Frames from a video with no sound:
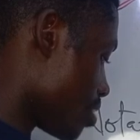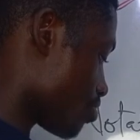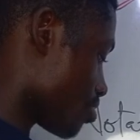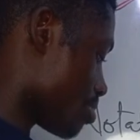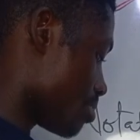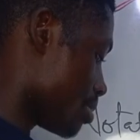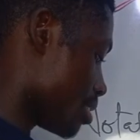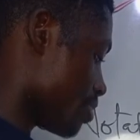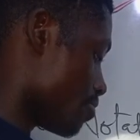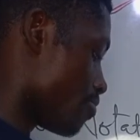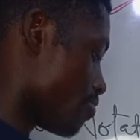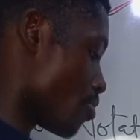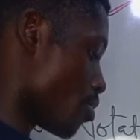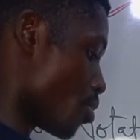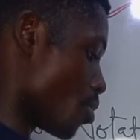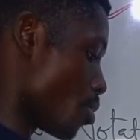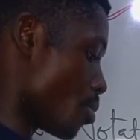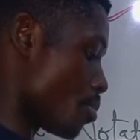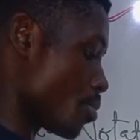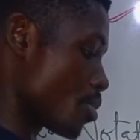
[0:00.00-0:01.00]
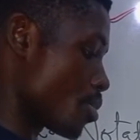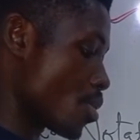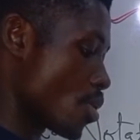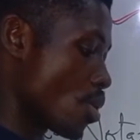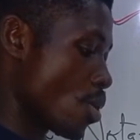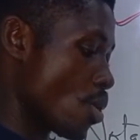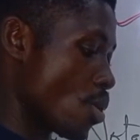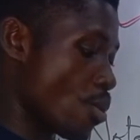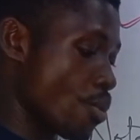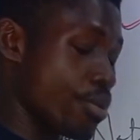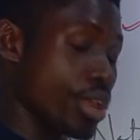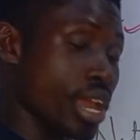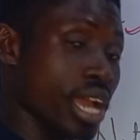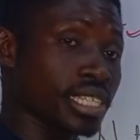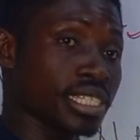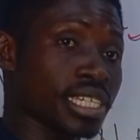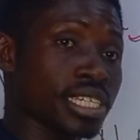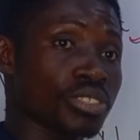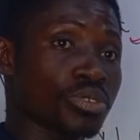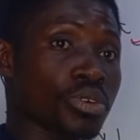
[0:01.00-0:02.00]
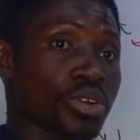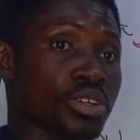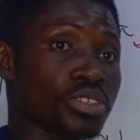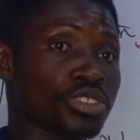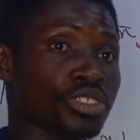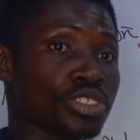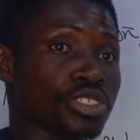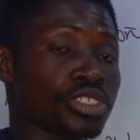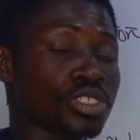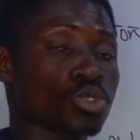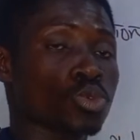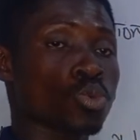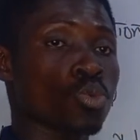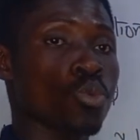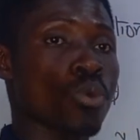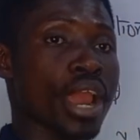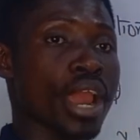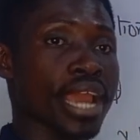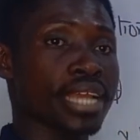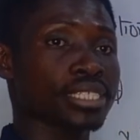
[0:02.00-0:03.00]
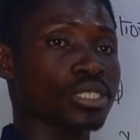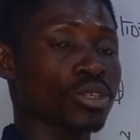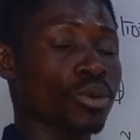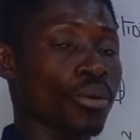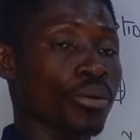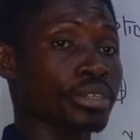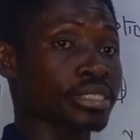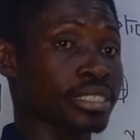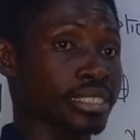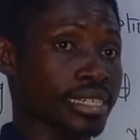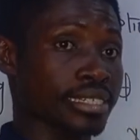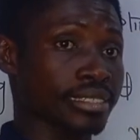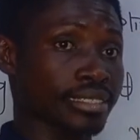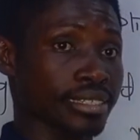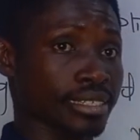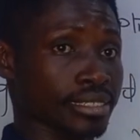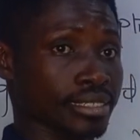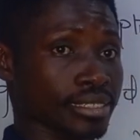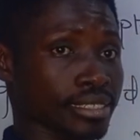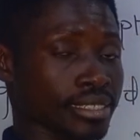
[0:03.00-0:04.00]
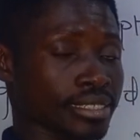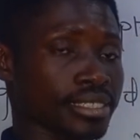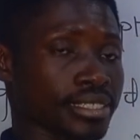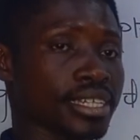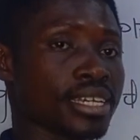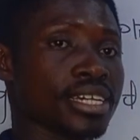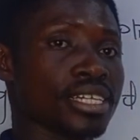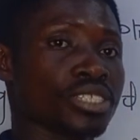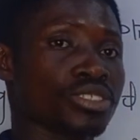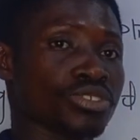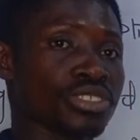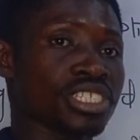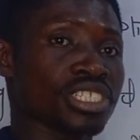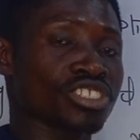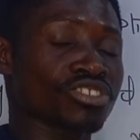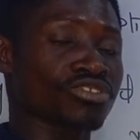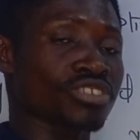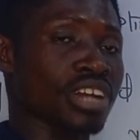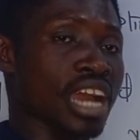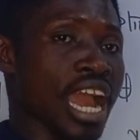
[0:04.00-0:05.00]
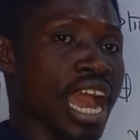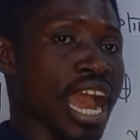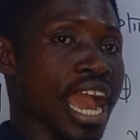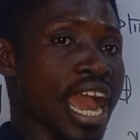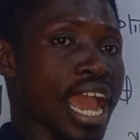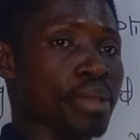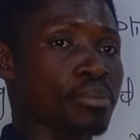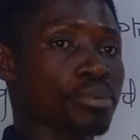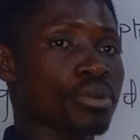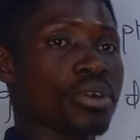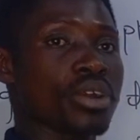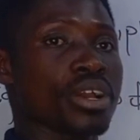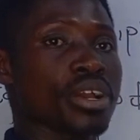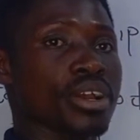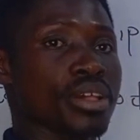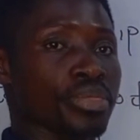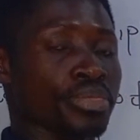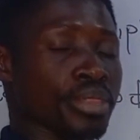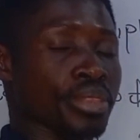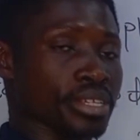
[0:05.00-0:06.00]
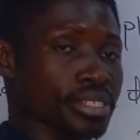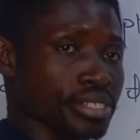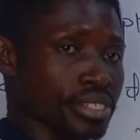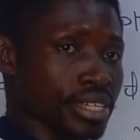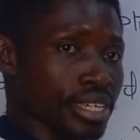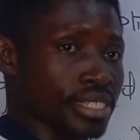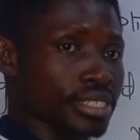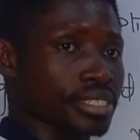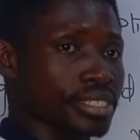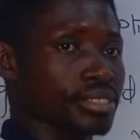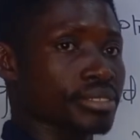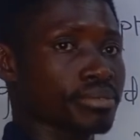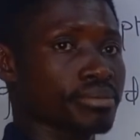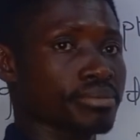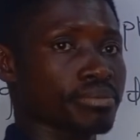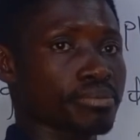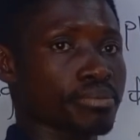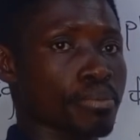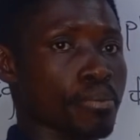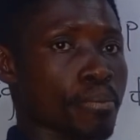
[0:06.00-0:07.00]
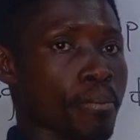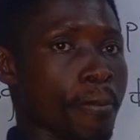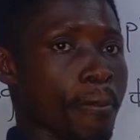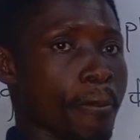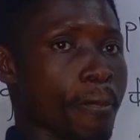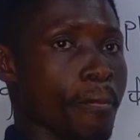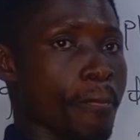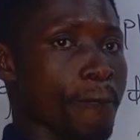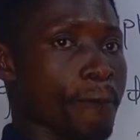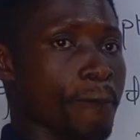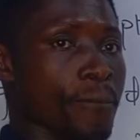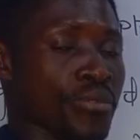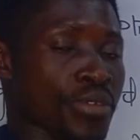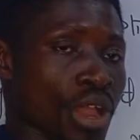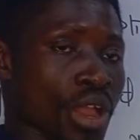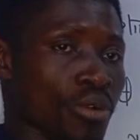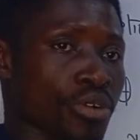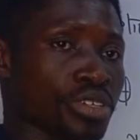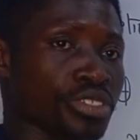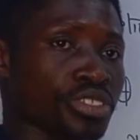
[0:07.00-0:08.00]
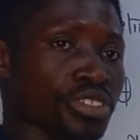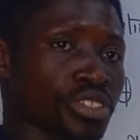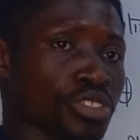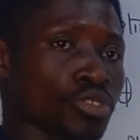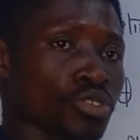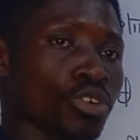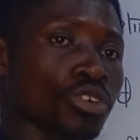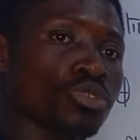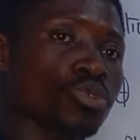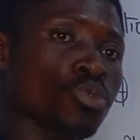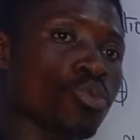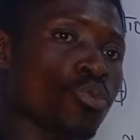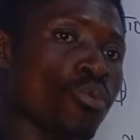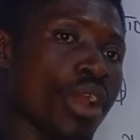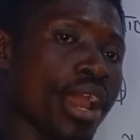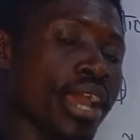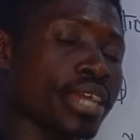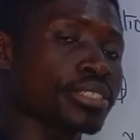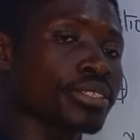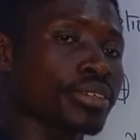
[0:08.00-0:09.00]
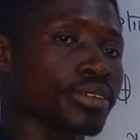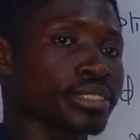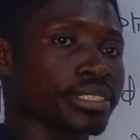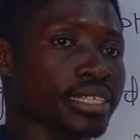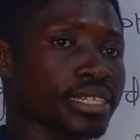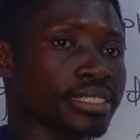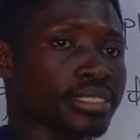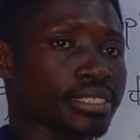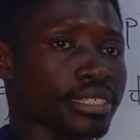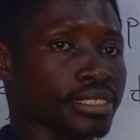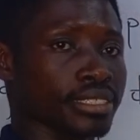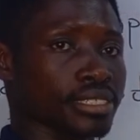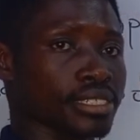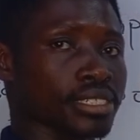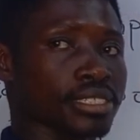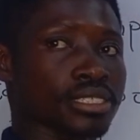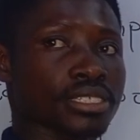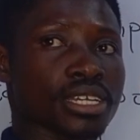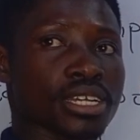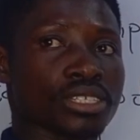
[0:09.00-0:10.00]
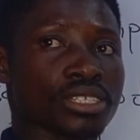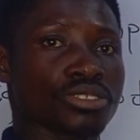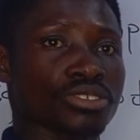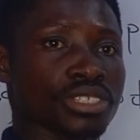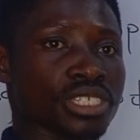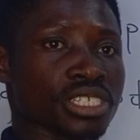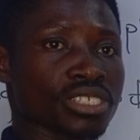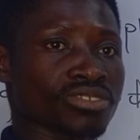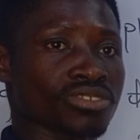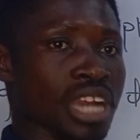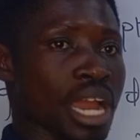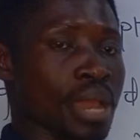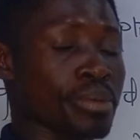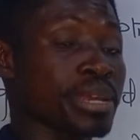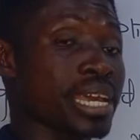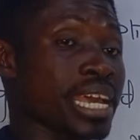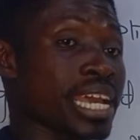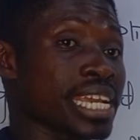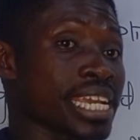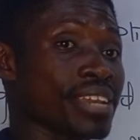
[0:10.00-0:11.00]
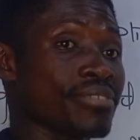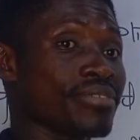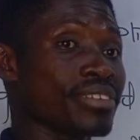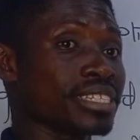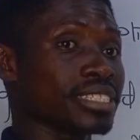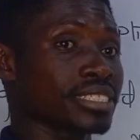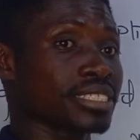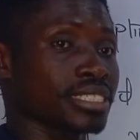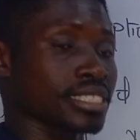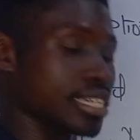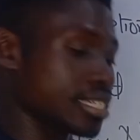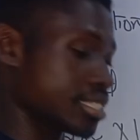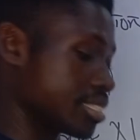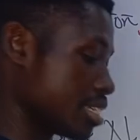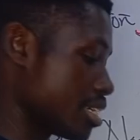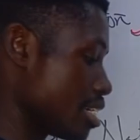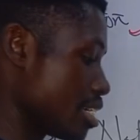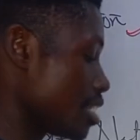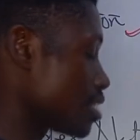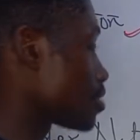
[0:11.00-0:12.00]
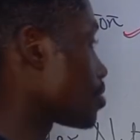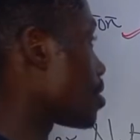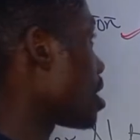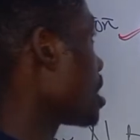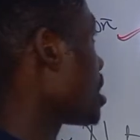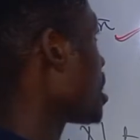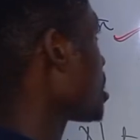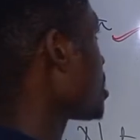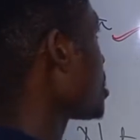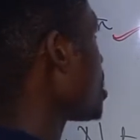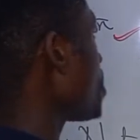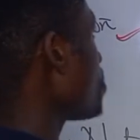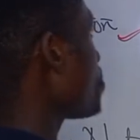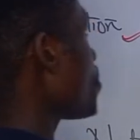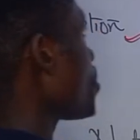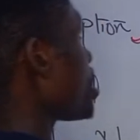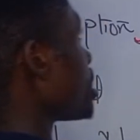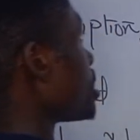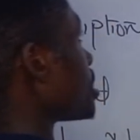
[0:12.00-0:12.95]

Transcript: description form, we are just going to use words or sentences to describe the set. We are going to use words or sentences to describe a given set. So an example